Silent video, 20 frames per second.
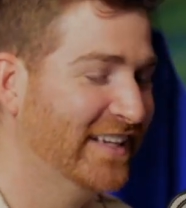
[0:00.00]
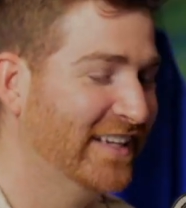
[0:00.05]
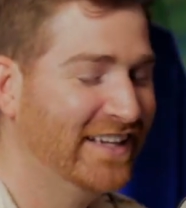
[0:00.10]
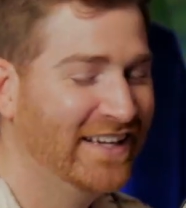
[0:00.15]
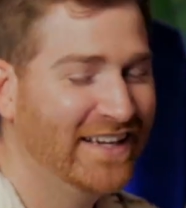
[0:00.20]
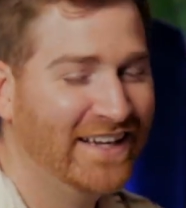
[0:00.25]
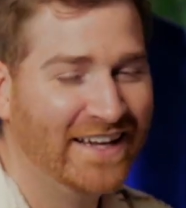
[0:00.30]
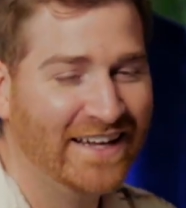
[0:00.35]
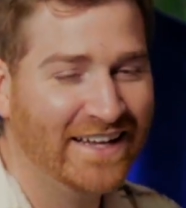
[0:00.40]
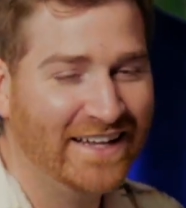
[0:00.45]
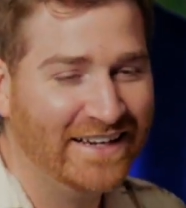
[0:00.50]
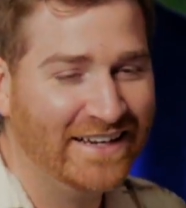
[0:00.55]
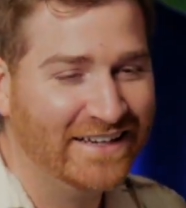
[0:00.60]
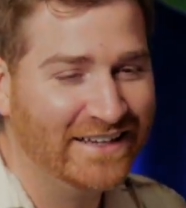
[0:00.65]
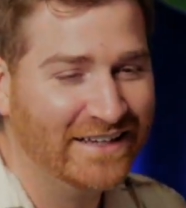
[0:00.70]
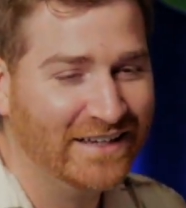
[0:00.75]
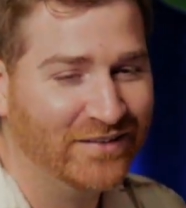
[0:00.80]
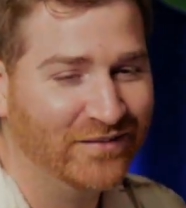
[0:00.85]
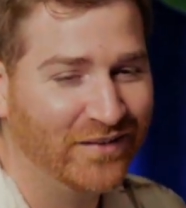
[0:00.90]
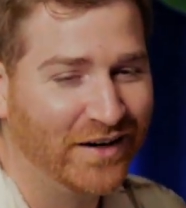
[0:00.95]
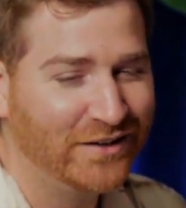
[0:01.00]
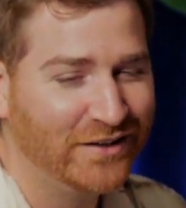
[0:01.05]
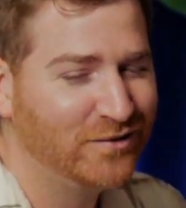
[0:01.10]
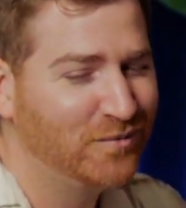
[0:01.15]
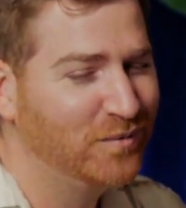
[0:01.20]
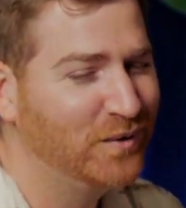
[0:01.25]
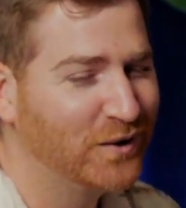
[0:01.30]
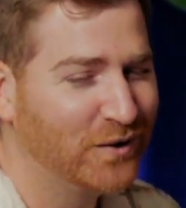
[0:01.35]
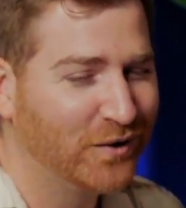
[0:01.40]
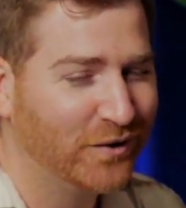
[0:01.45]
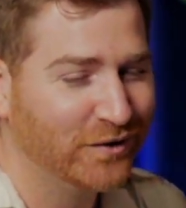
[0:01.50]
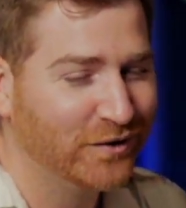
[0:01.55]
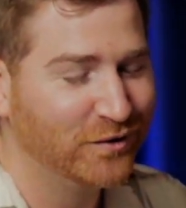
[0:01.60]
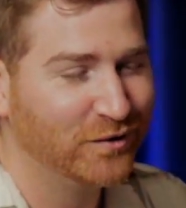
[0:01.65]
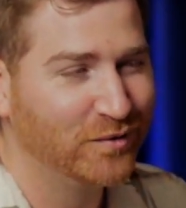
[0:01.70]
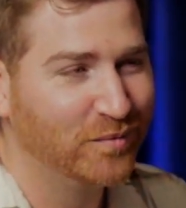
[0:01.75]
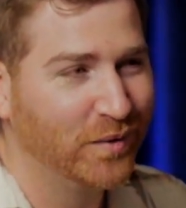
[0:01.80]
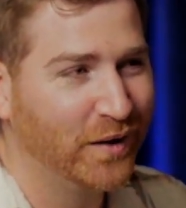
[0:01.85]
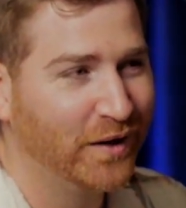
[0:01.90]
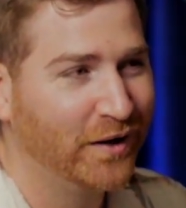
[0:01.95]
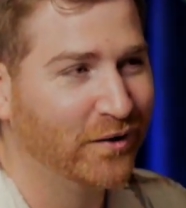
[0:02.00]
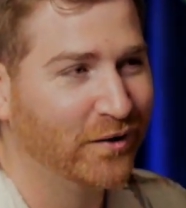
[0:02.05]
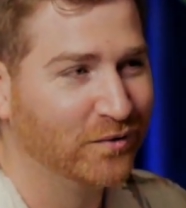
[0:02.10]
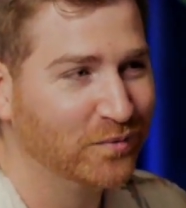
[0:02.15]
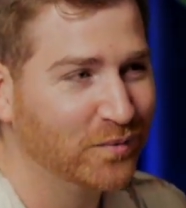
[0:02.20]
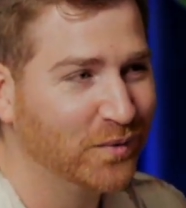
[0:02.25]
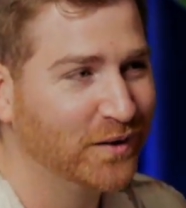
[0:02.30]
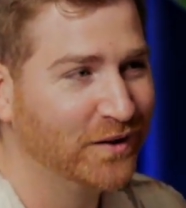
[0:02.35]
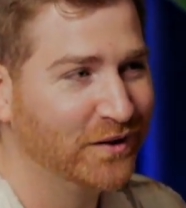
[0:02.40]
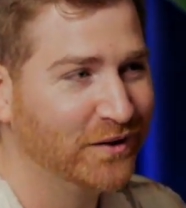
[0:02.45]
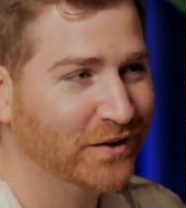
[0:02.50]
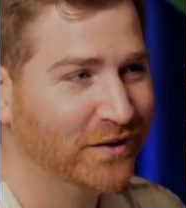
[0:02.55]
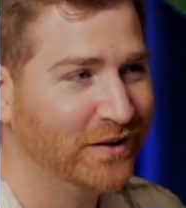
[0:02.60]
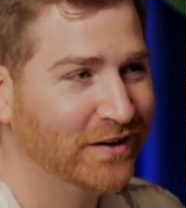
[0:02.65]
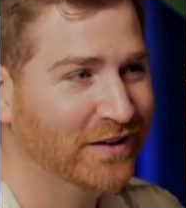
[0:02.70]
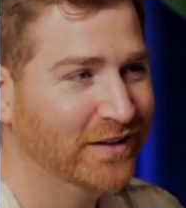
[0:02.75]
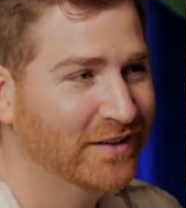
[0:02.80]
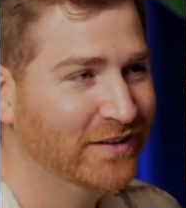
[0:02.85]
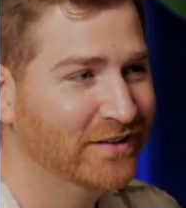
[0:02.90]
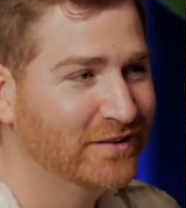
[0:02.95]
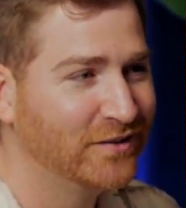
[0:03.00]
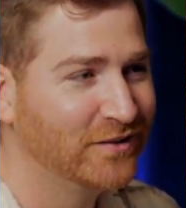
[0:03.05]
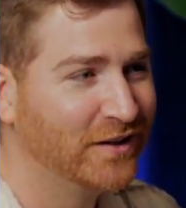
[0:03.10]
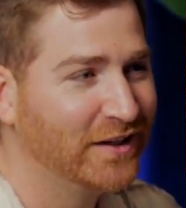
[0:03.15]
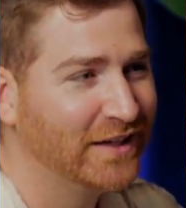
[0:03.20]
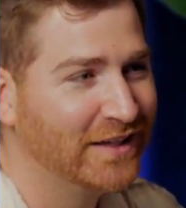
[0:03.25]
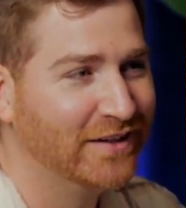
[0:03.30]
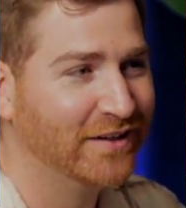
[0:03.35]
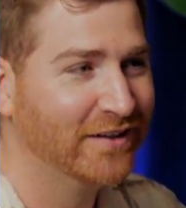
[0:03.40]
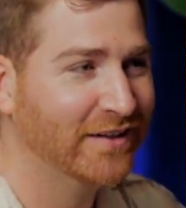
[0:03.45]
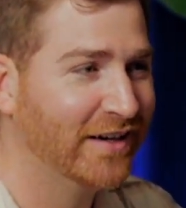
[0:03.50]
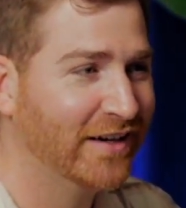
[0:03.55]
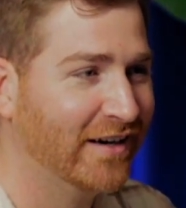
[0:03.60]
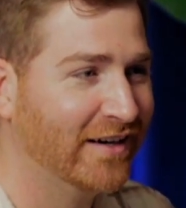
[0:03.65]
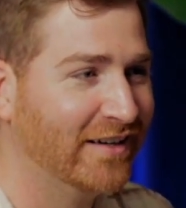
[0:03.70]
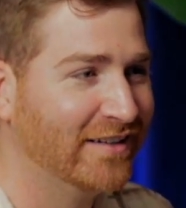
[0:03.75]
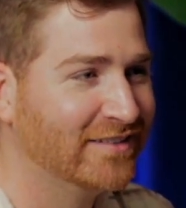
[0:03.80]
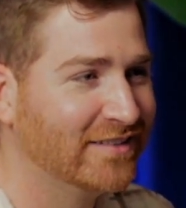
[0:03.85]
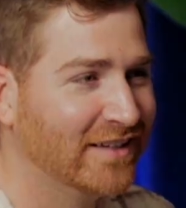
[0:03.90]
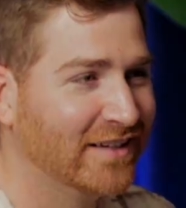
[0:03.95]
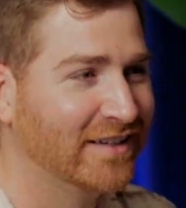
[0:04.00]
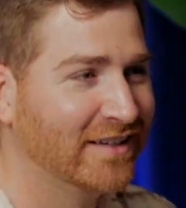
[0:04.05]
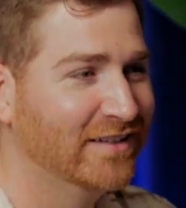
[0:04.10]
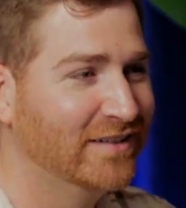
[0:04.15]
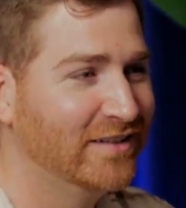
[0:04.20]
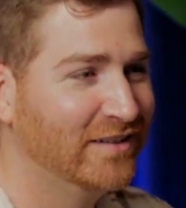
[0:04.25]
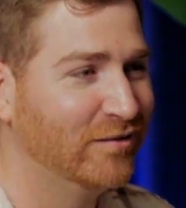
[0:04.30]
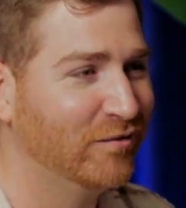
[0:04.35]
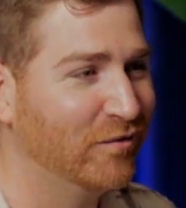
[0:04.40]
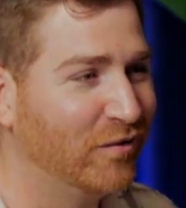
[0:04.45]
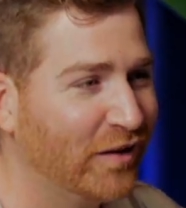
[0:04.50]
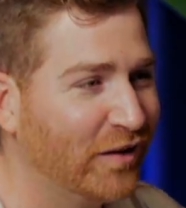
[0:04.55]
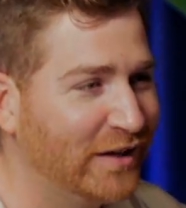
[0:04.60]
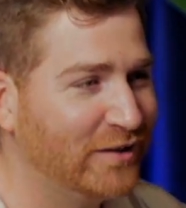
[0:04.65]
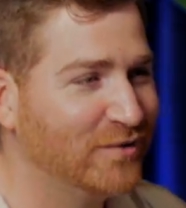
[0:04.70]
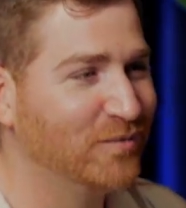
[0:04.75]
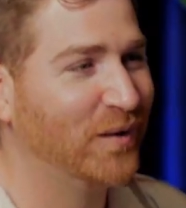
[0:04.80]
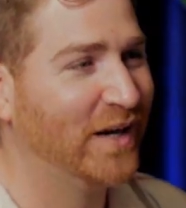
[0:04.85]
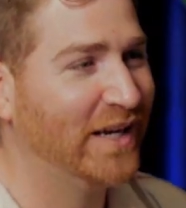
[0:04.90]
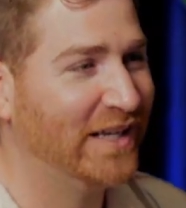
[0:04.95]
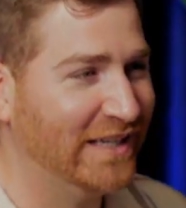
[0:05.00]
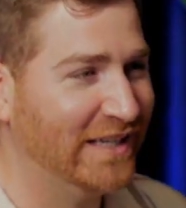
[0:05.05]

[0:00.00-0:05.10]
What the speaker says: And I used to be a Call of Duty player. I was pretty good. So I get on there and it's like it inflates my ego